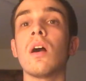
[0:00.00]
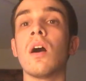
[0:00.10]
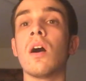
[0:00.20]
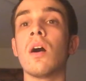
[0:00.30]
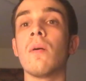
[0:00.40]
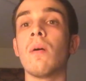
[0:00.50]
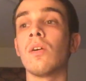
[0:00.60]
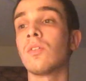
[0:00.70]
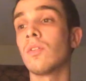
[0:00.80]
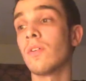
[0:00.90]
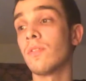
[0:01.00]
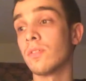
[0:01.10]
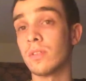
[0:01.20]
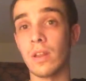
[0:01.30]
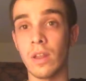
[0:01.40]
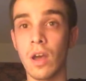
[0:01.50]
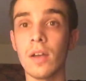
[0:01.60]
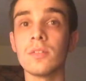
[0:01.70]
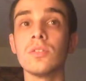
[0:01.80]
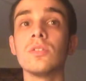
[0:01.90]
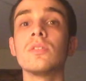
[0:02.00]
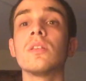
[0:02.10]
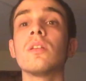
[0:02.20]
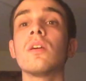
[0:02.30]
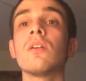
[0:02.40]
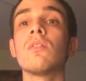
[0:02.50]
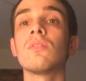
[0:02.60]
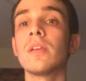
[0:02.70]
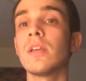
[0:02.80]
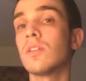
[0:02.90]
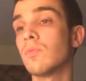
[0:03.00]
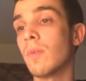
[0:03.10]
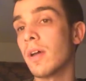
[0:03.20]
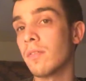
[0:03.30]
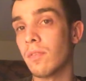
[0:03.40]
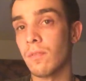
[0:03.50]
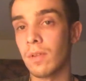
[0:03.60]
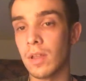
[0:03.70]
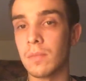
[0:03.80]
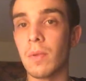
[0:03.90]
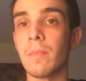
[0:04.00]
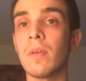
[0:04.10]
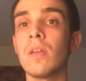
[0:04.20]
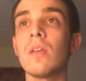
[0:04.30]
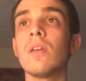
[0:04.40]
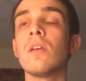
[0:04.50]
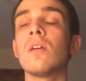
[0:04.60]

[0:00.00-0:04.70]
Unclear if there's any hostages in there, kids, wife, whatever the case may be.